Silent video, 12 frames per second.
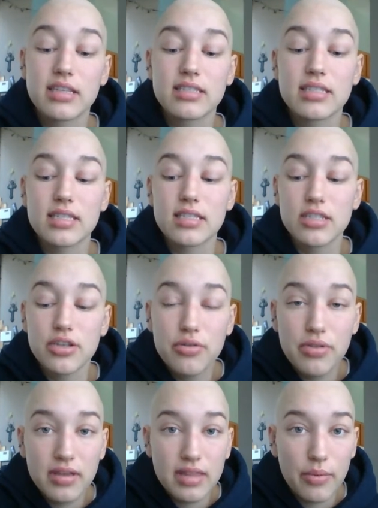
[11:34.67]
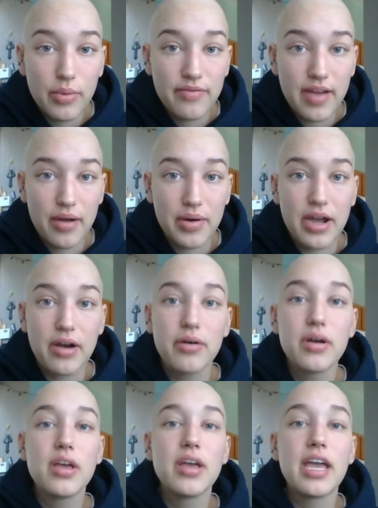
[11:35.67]
this new thing that we found
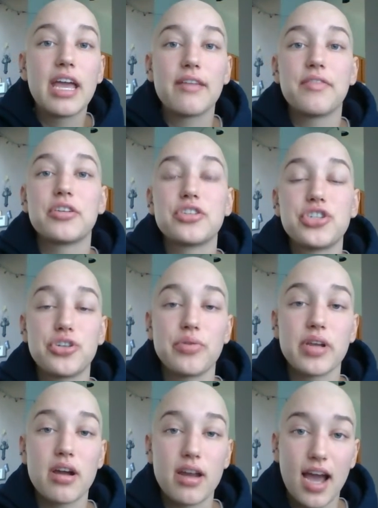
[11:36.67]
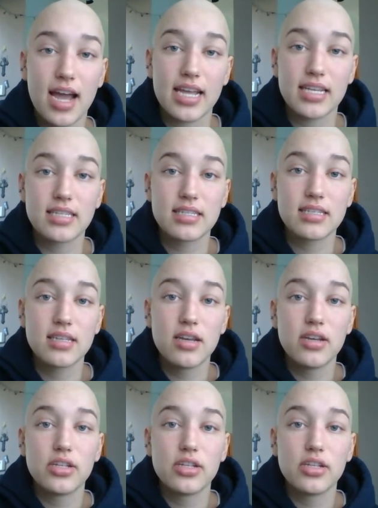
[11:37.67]
out, if you're chewing on ice